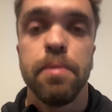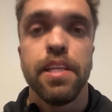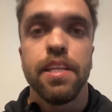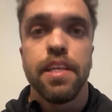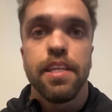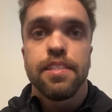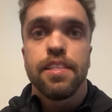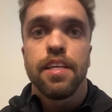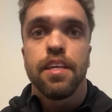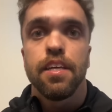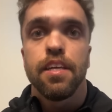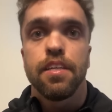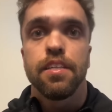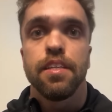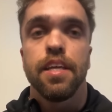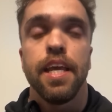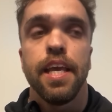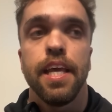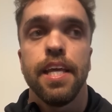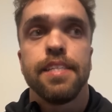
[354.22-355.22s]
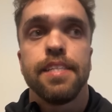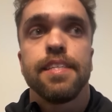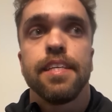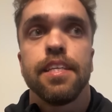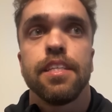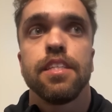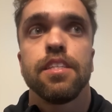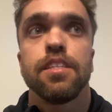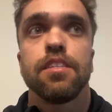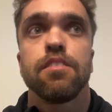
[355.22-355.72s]
I mean, it's
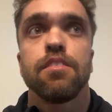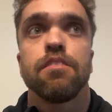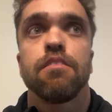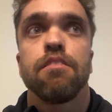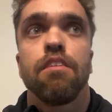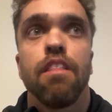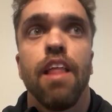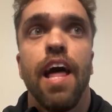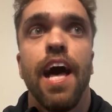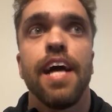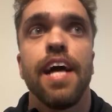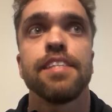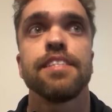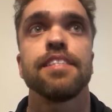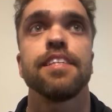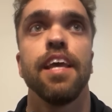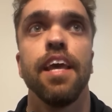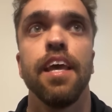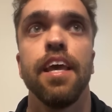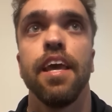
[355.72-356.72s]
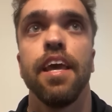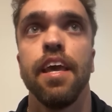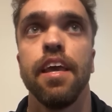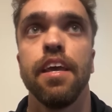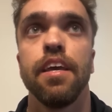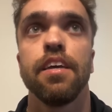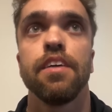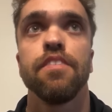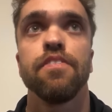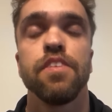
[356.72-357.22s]
a Class
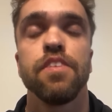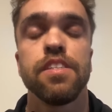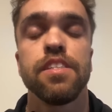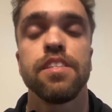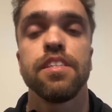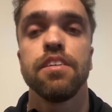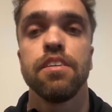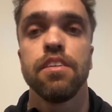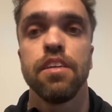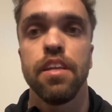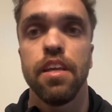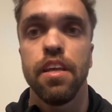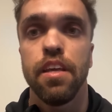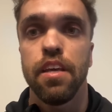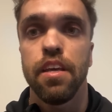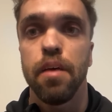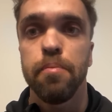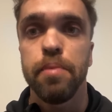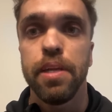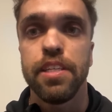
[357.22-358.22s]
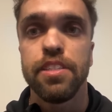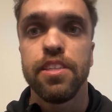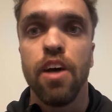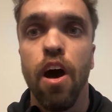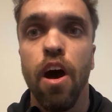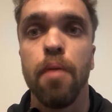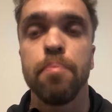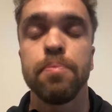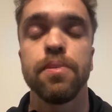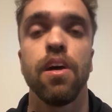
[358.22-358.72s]
A facility. I mean,
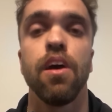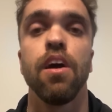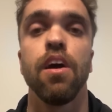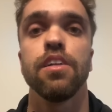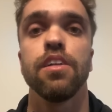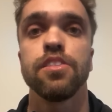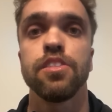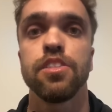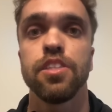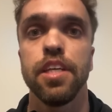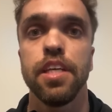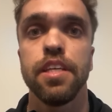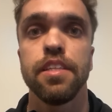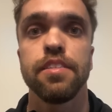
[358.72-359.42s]
top notch.